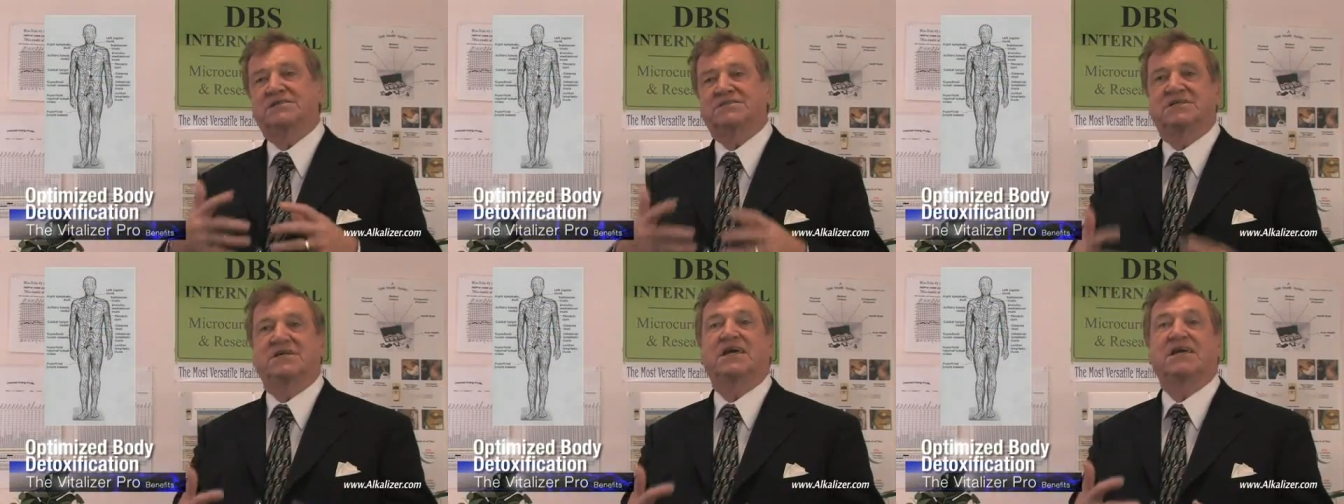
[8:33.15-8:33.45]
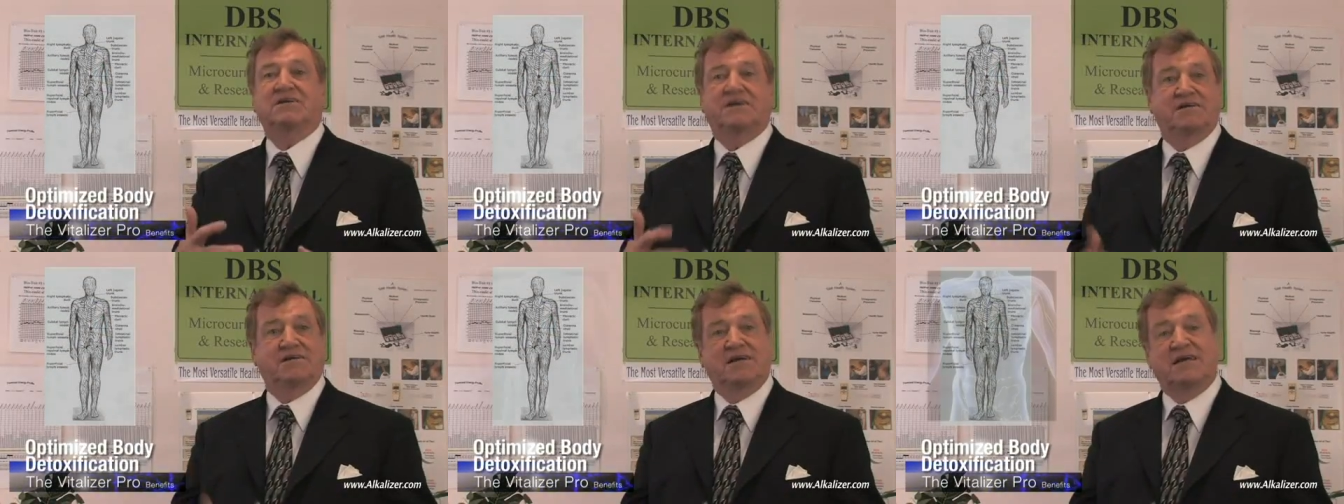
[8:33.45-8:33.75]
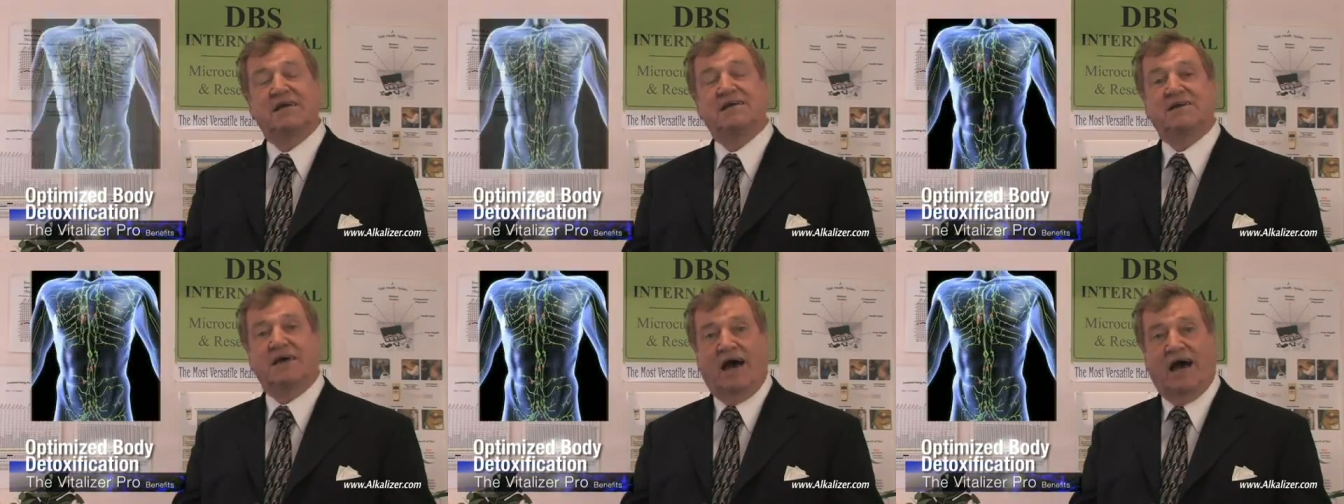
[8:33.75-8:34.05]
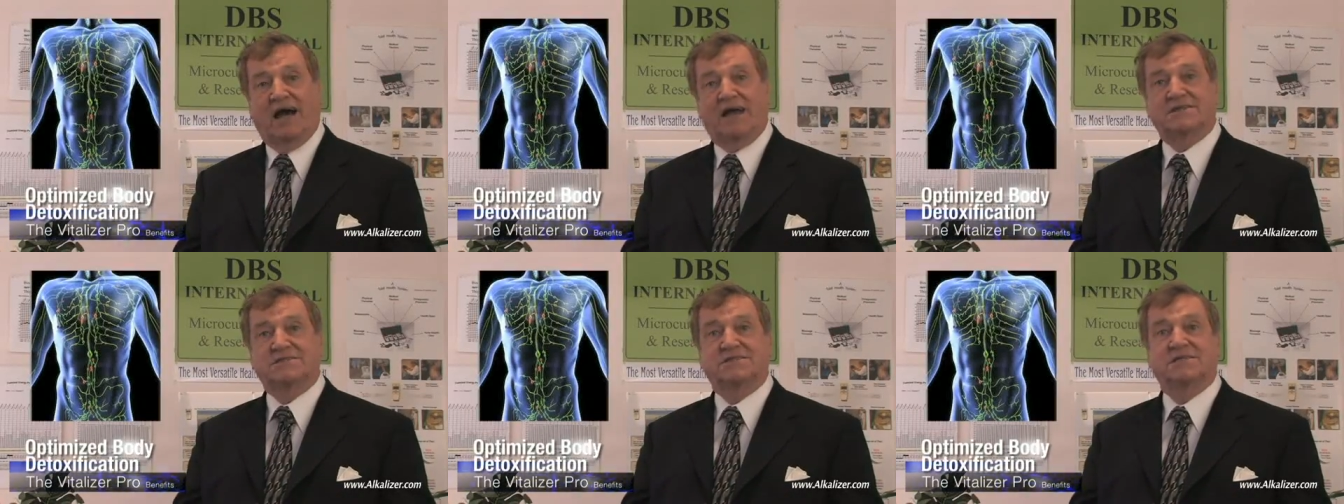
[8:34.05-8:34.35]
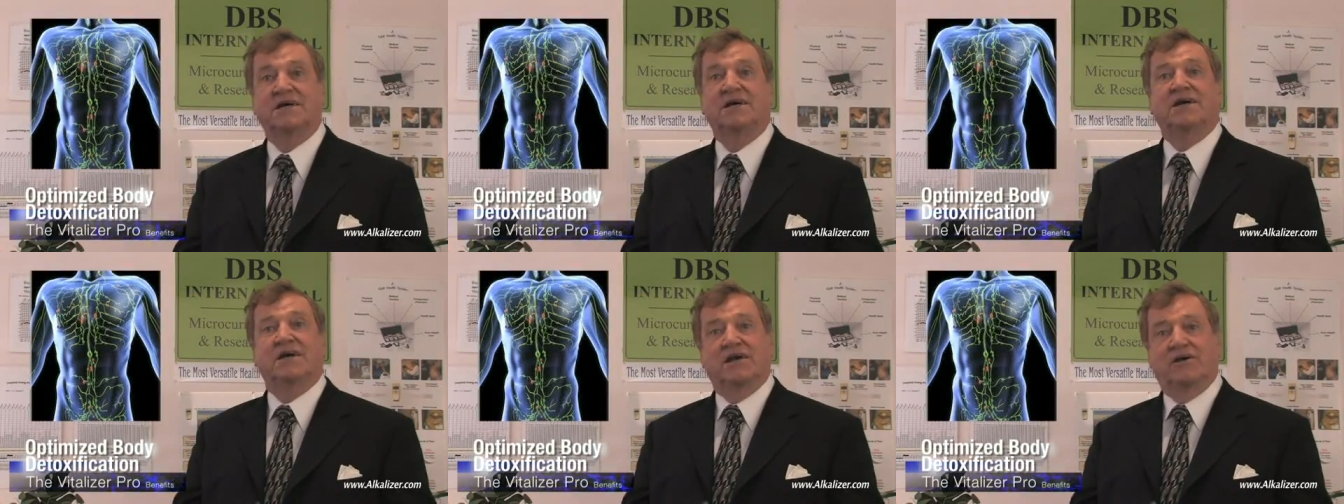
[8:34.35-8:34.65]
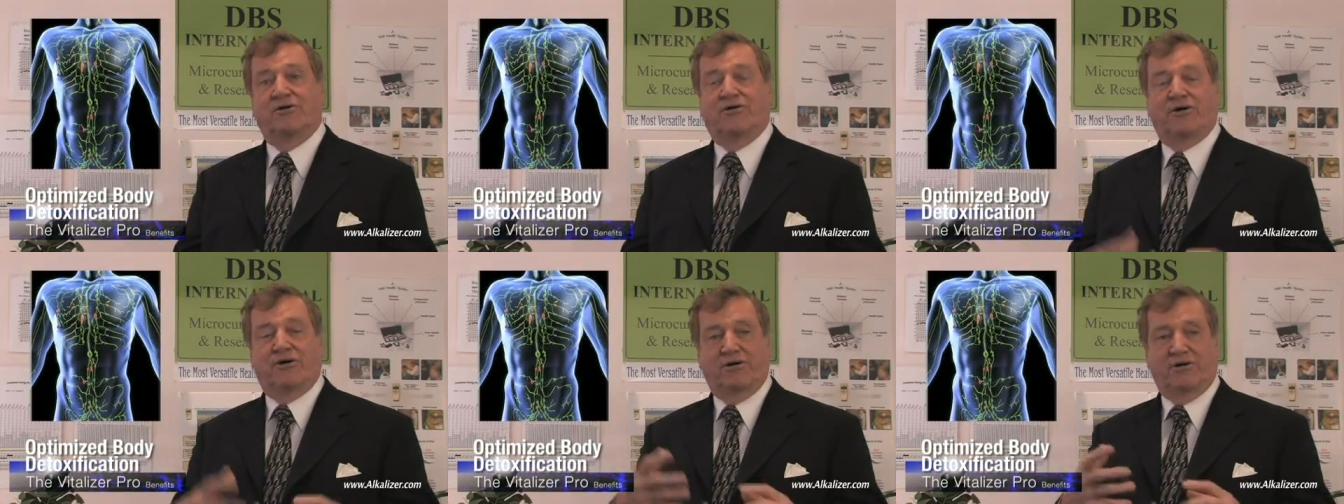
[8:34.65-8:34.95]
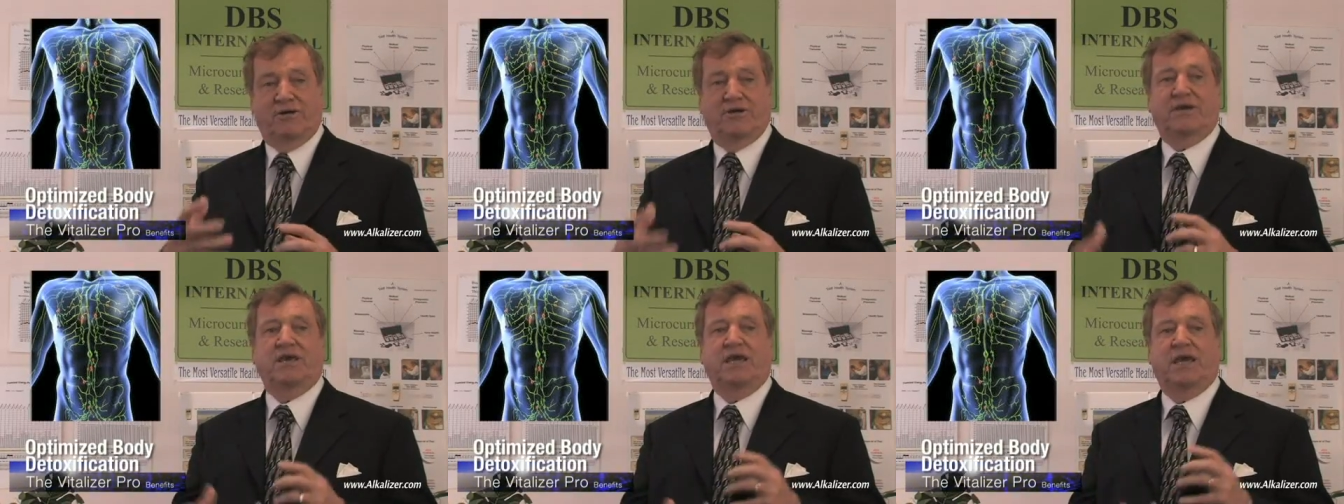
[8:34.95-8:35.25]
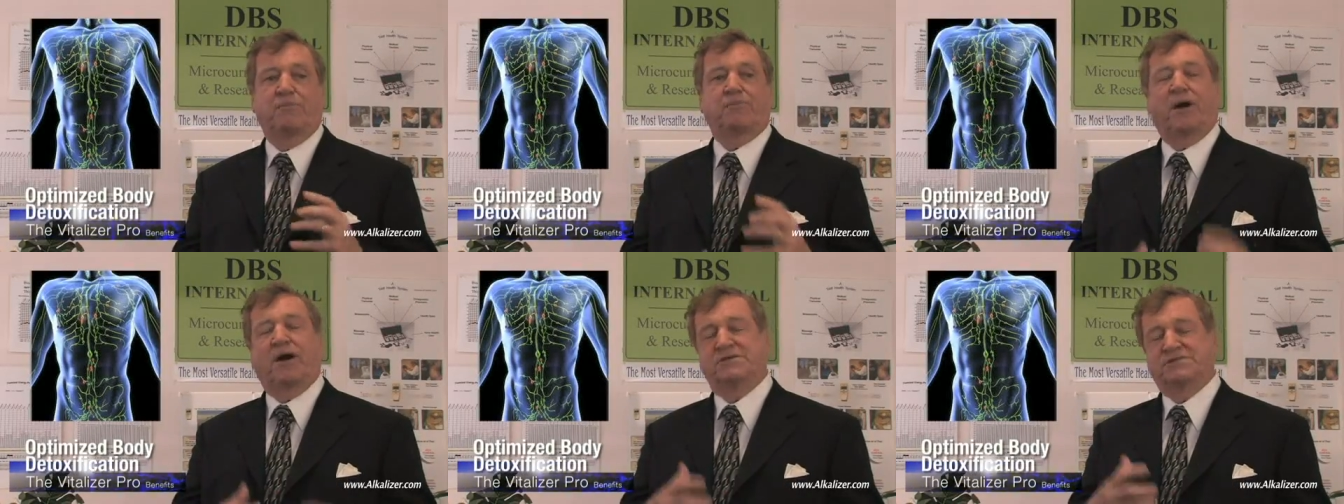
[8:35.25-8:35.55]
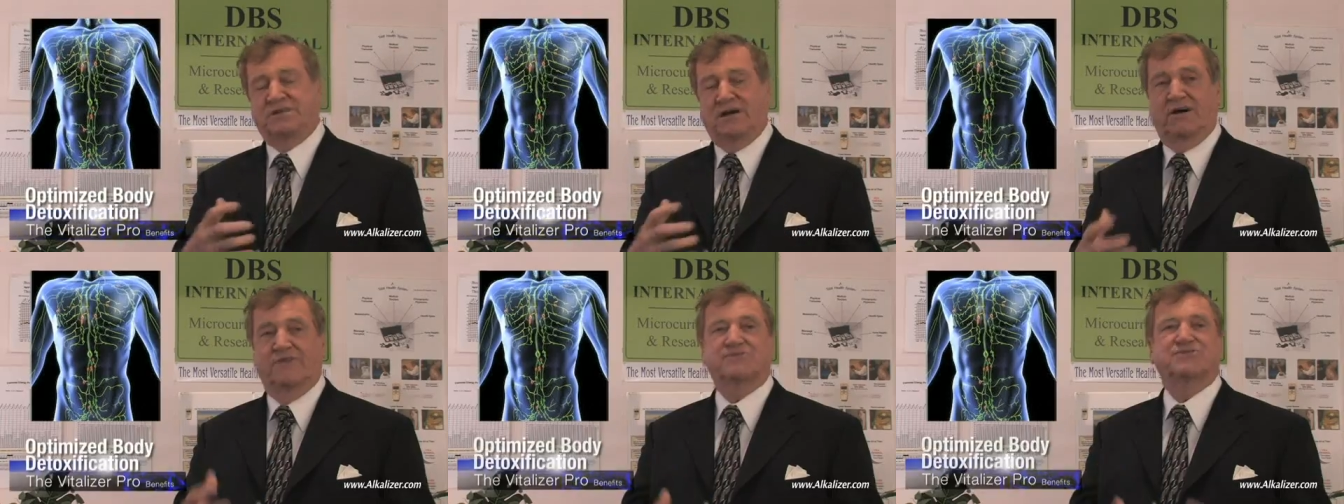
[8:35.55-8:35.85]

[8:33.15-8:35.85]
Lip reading: need to detox in order to keep ourselves